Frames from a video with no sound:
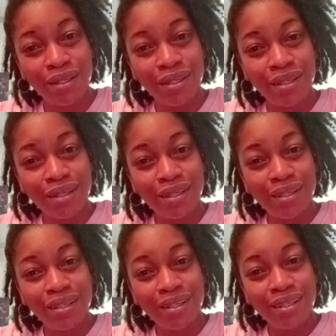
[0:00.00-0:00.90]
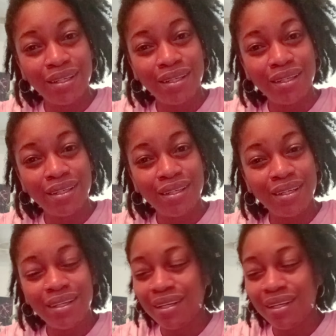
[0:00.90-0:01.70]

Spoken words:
(silence)